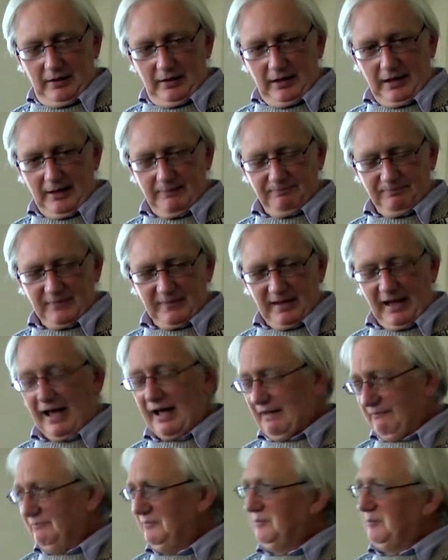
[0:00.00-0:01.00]

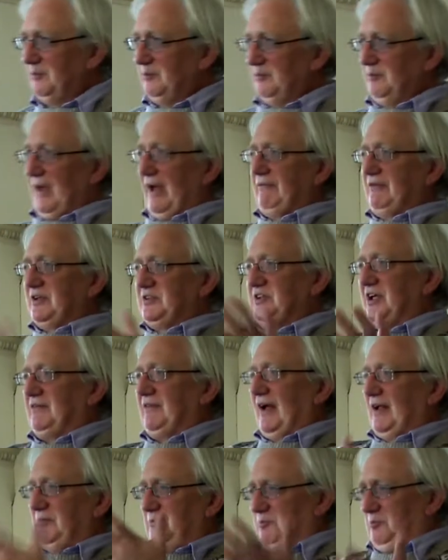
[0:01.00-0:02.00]
Having said
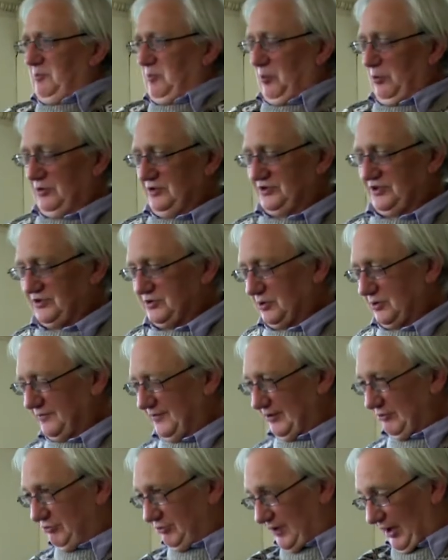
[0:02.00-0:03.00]
that, all as a sort
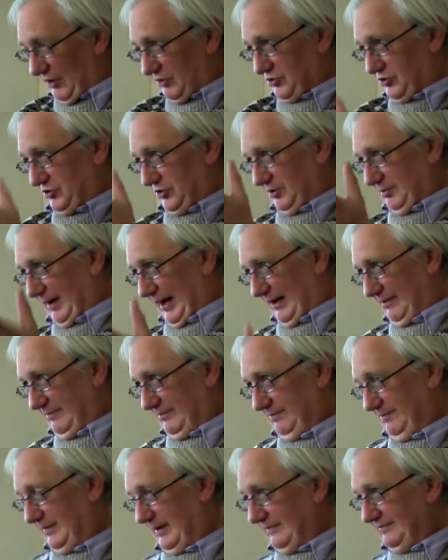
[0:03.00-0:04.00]
of introduction
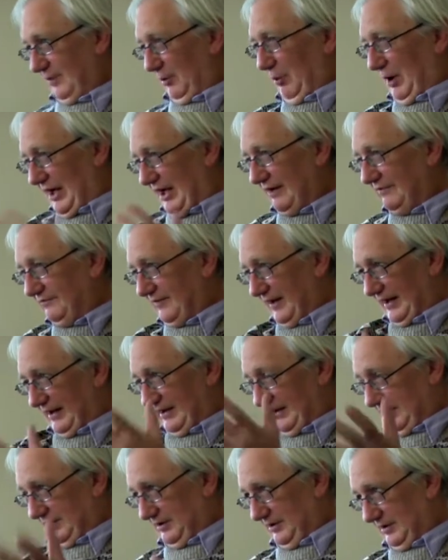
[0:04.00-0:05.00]
about the way I
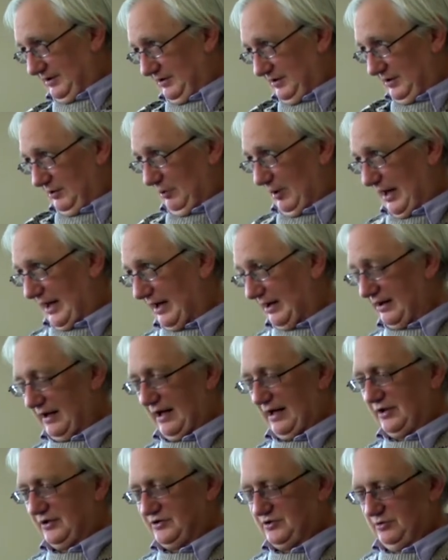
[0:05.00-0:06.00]
think and the way I
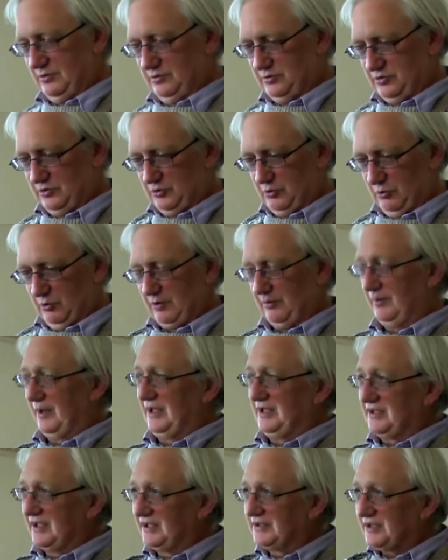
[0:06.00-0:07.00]
like to talk at
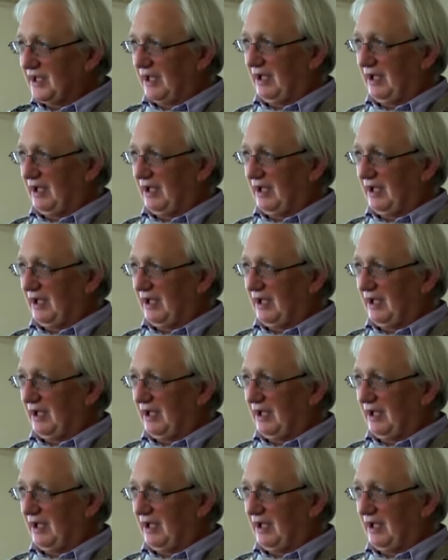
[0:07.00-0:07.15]
meetings,